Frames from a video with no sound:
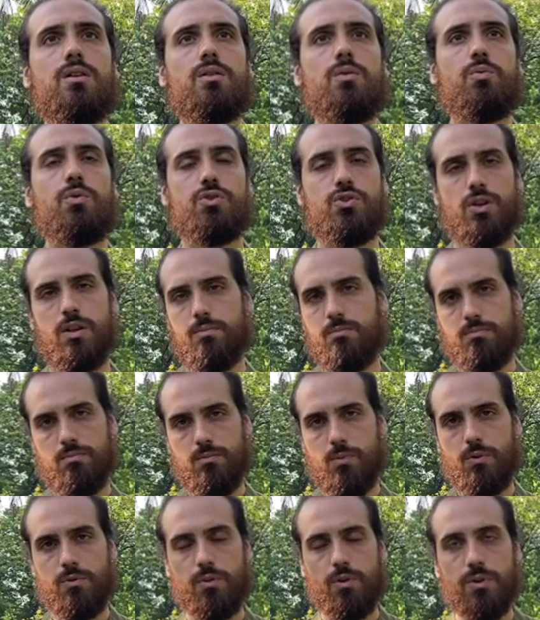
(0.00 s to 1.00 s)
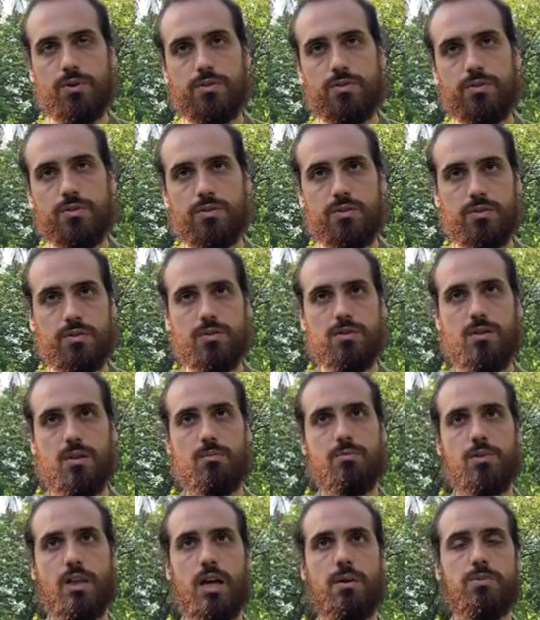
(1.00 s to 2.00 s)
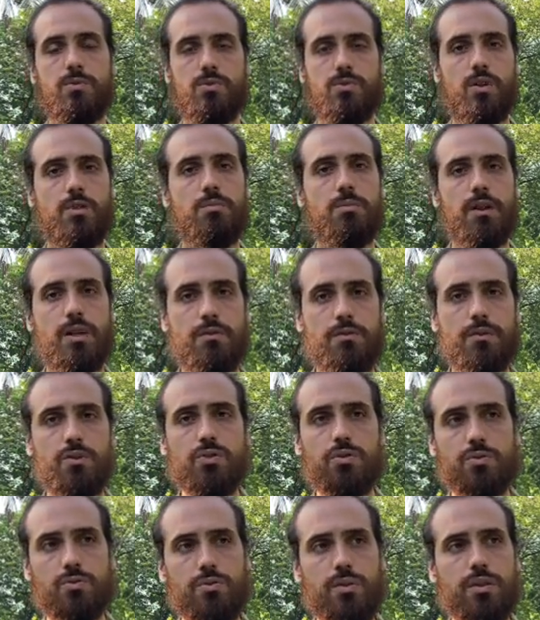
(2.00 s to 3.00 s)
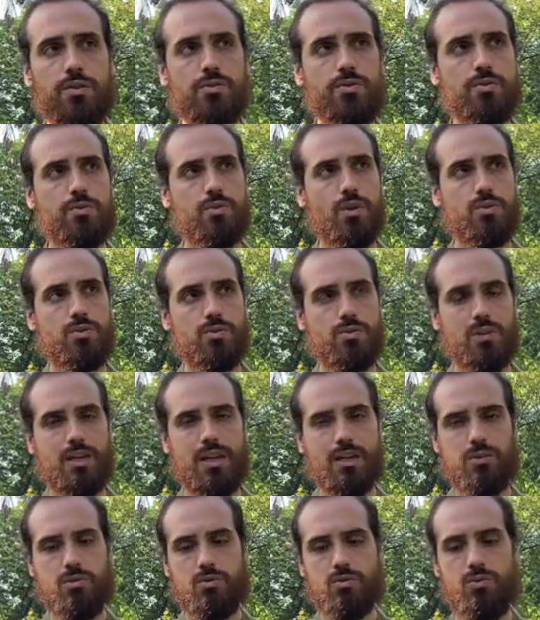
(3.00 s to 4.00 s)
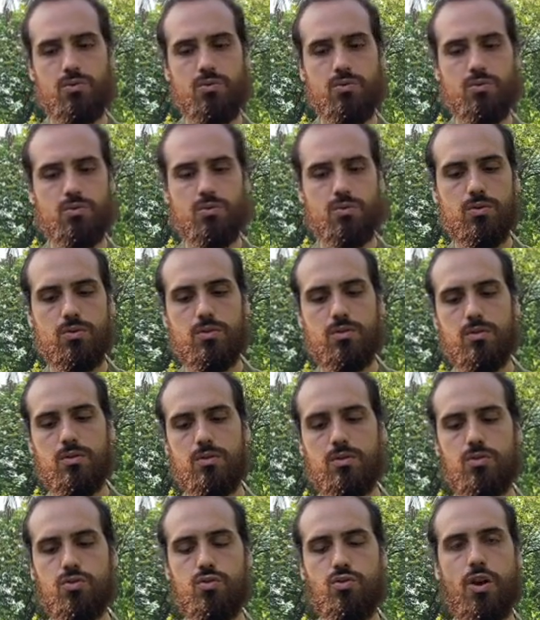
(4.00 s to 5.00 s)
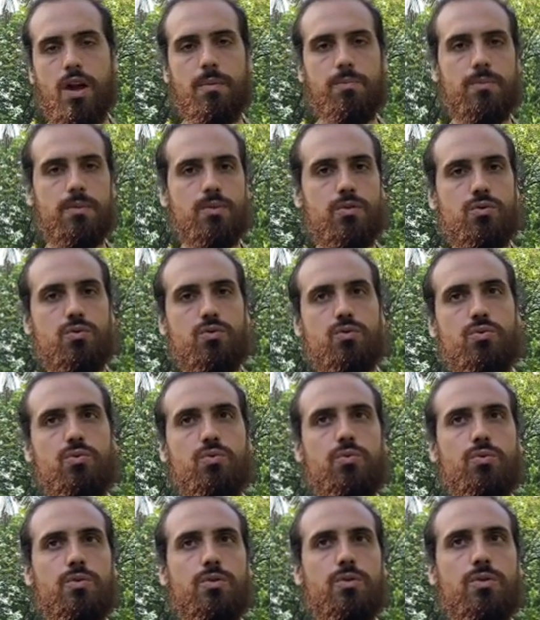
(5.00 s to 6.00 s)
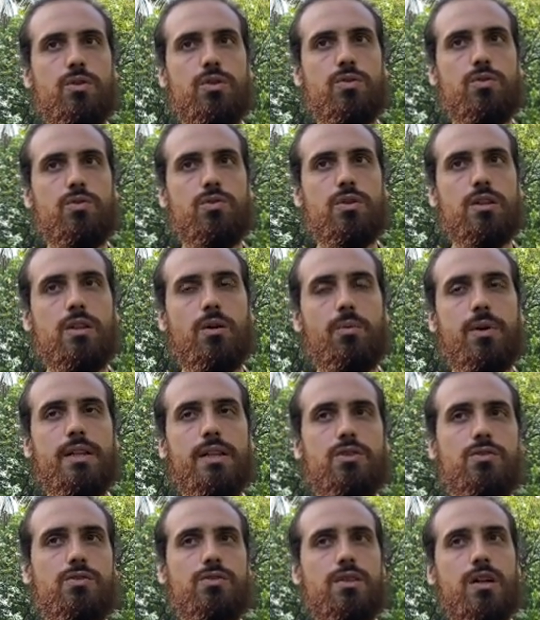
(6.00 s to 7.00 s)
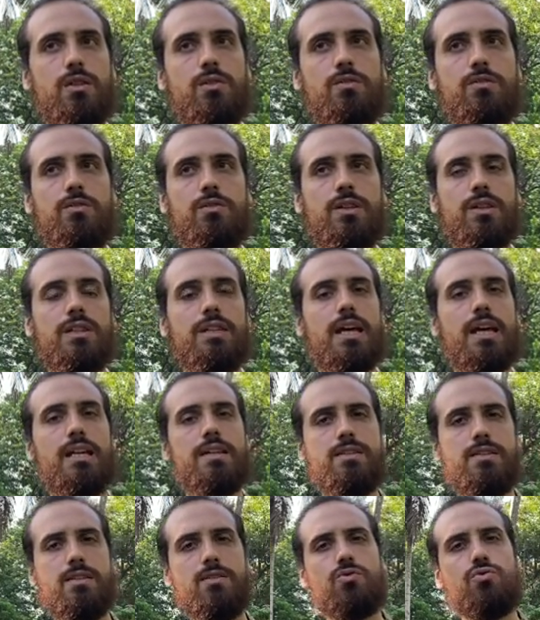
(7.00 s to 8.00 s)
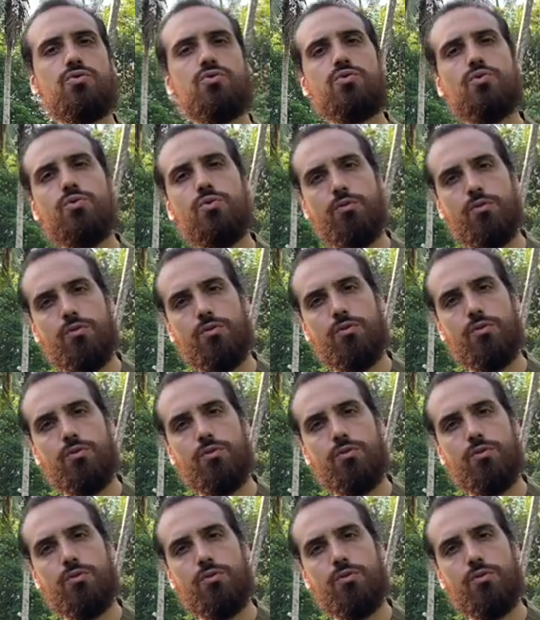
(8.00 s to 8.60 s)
which are of course sometimes not beneficial to us, so not to get too trapped too in a way that you start to feel that that is the truth,